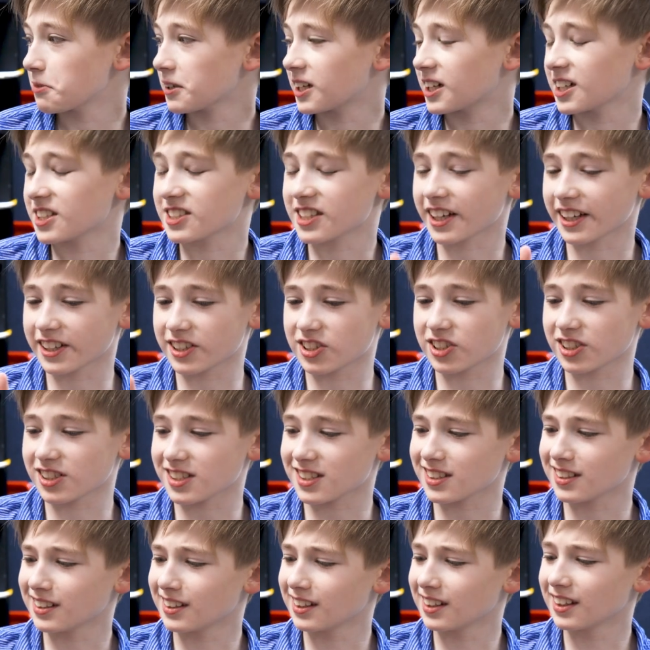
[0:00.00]
because I
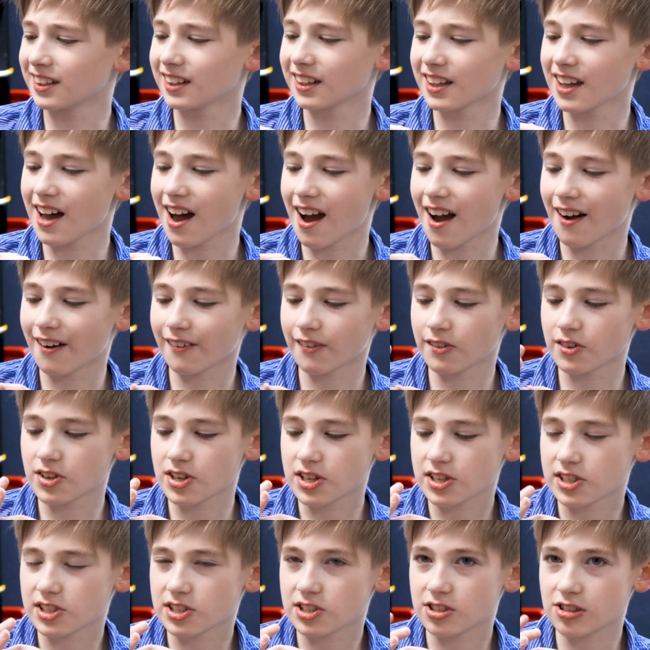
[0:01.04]
just
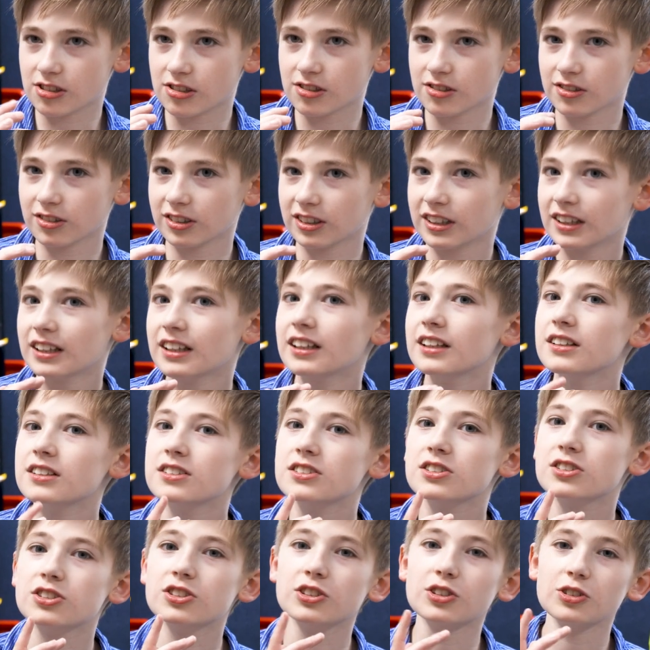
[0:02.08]
love to
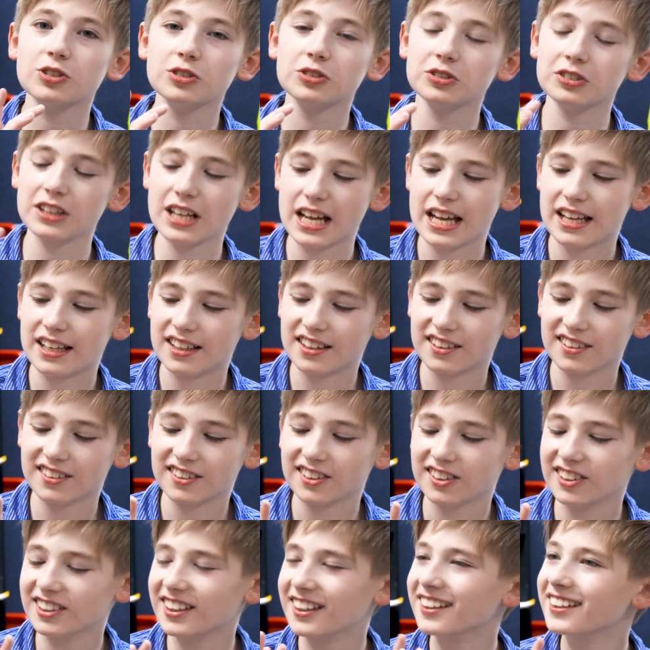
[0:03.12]
do
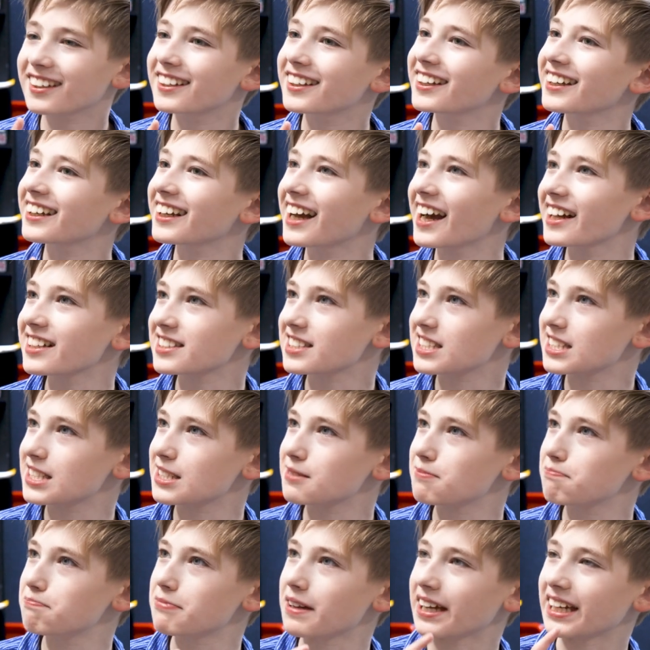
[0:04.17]
looking at
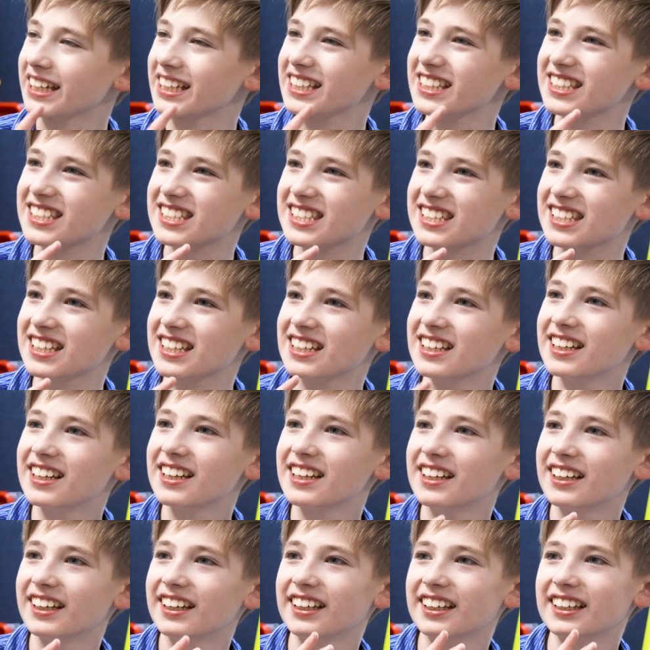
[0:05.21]
space.
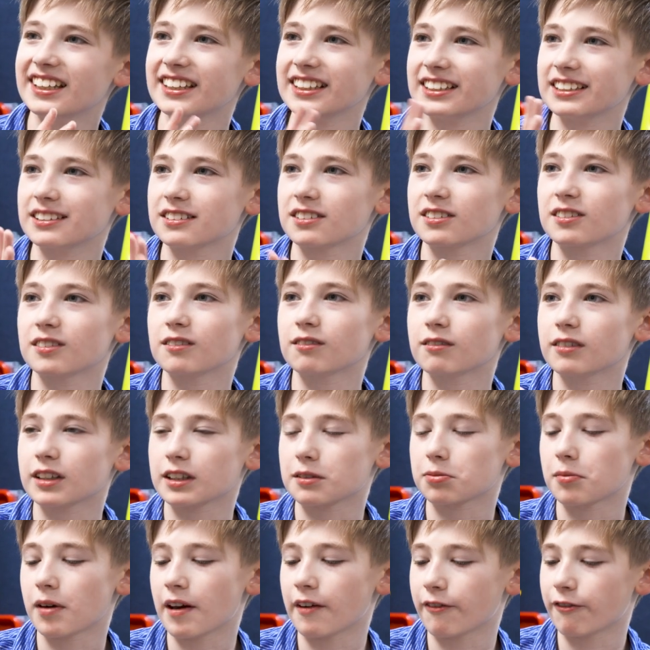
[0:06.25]
He's
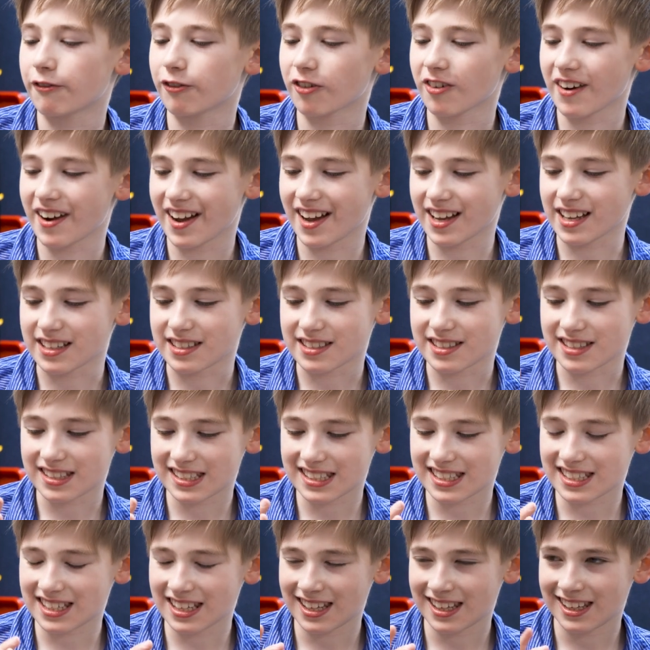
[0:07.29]
with my
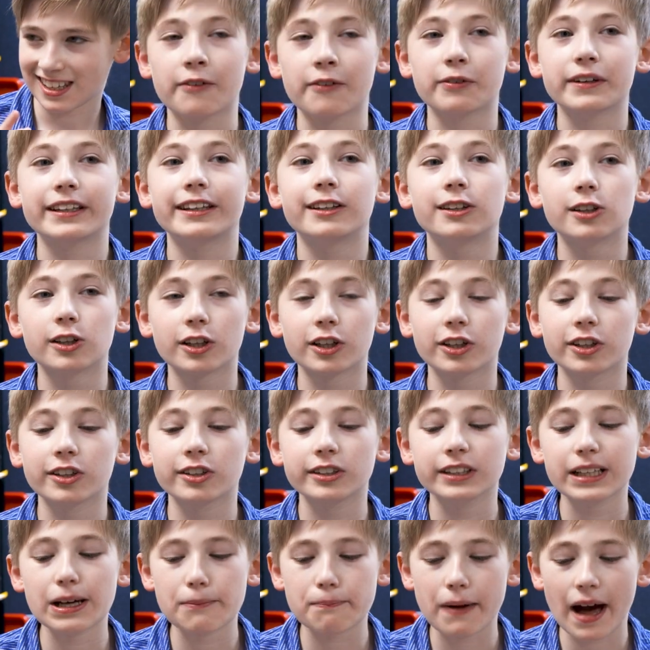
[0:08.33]
friends. We
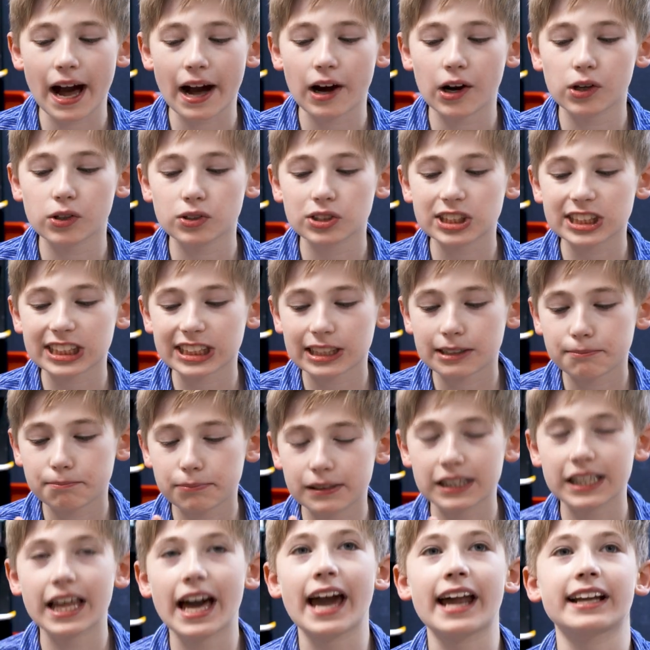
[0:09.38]
learn about
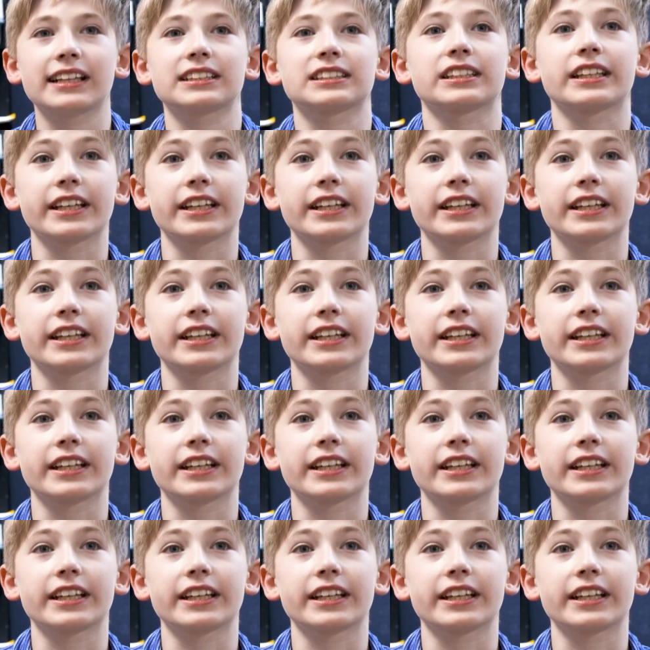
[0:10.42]
planets